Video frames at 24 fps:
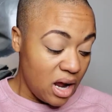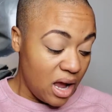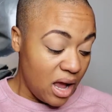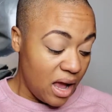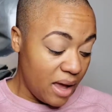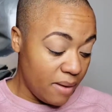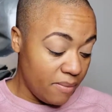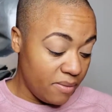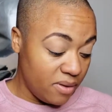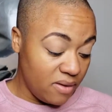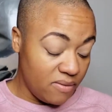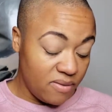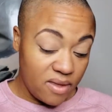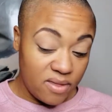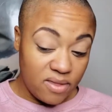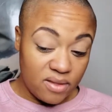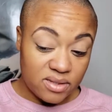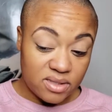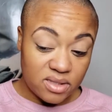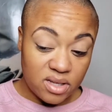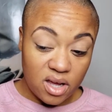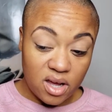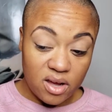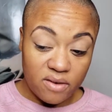I believe that
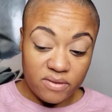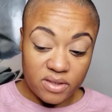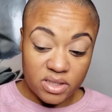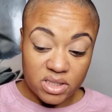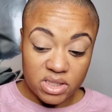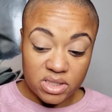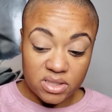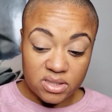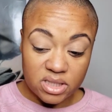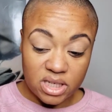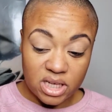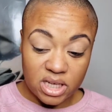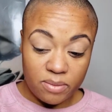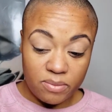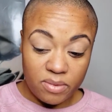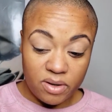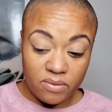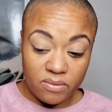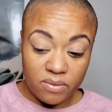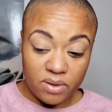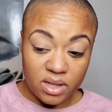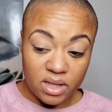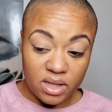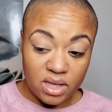this coverage is gonna
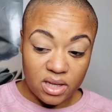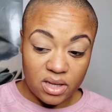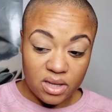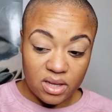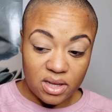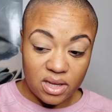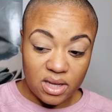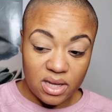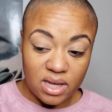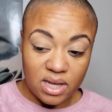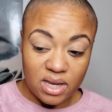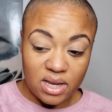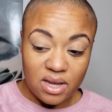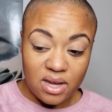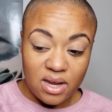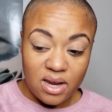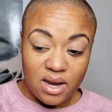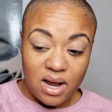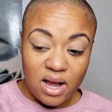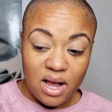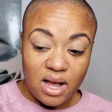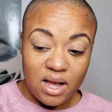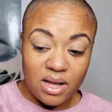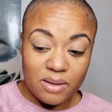be really good.
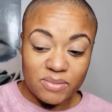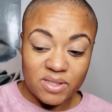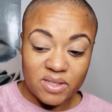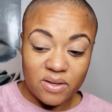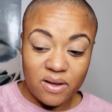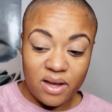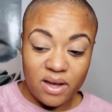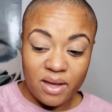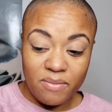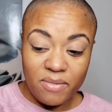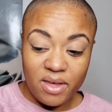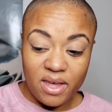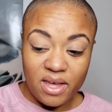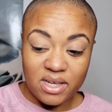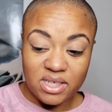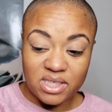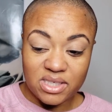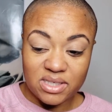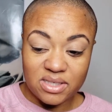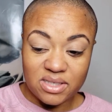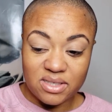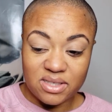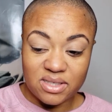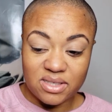So I'm
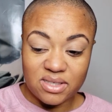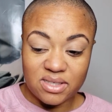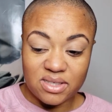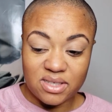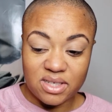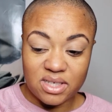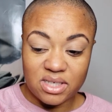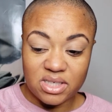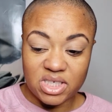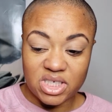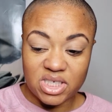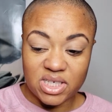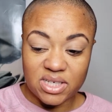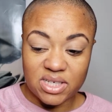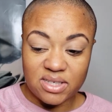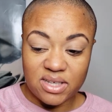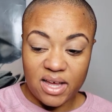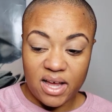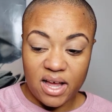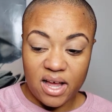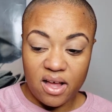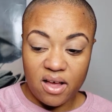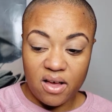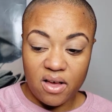anxious to see just
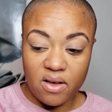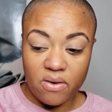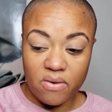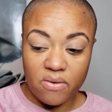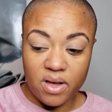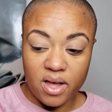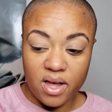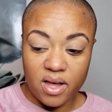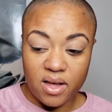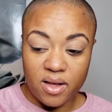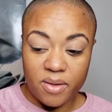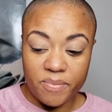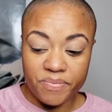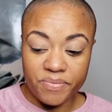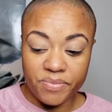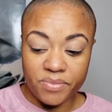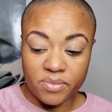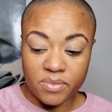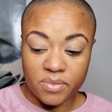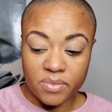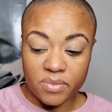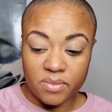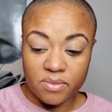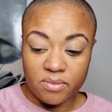how
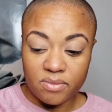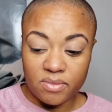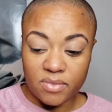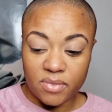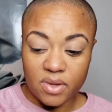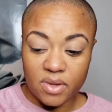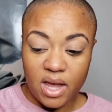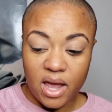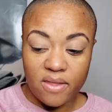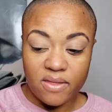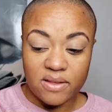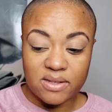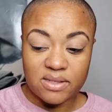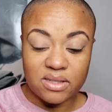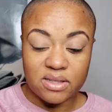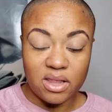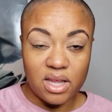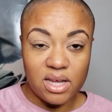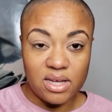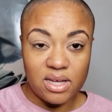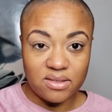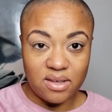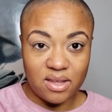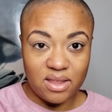this
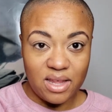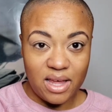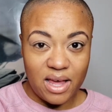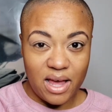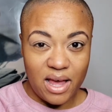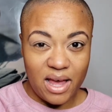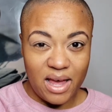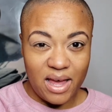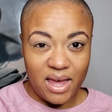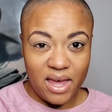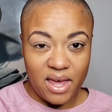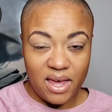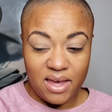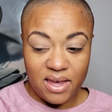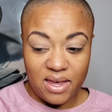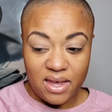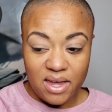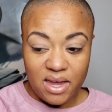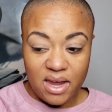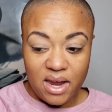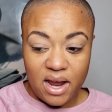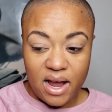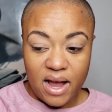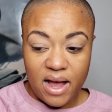lays on the eye,
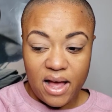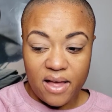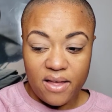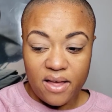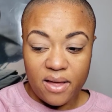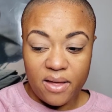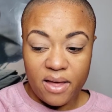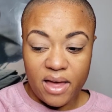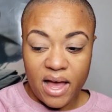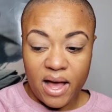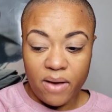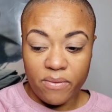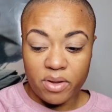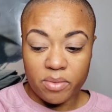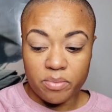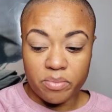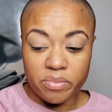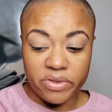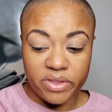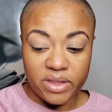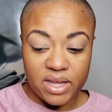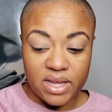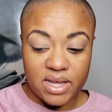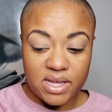how it
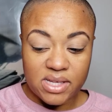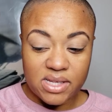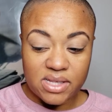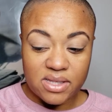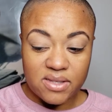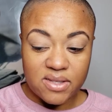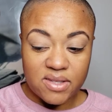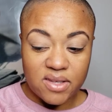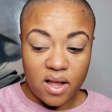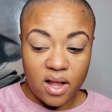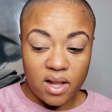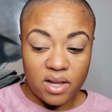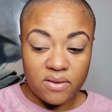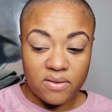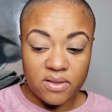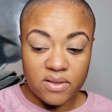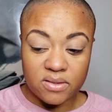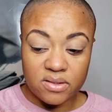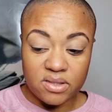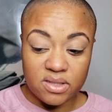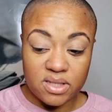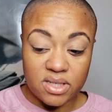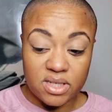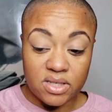blends, all of
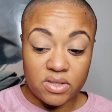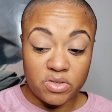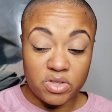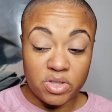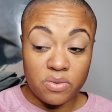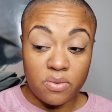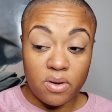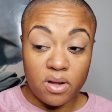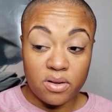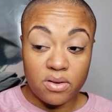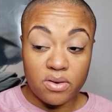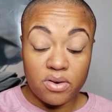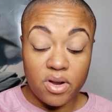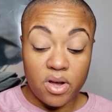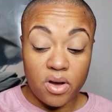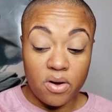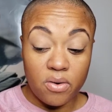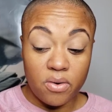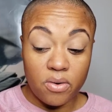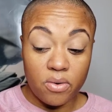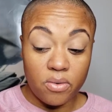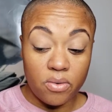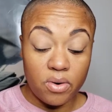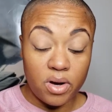those things. You all
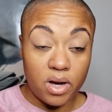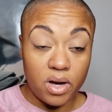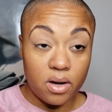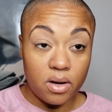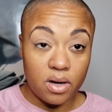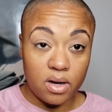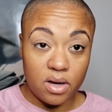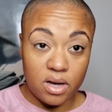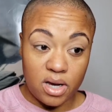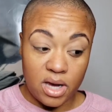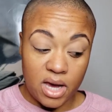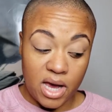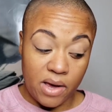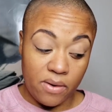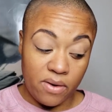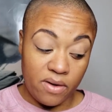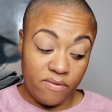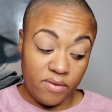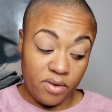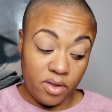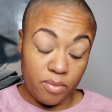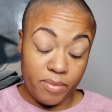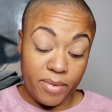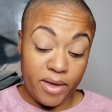know how I
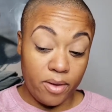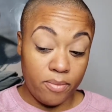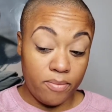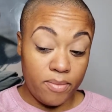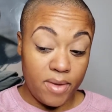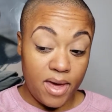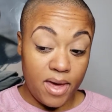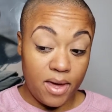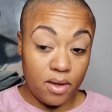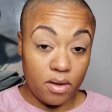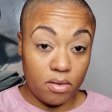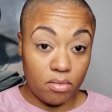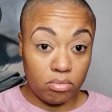feel about MAC.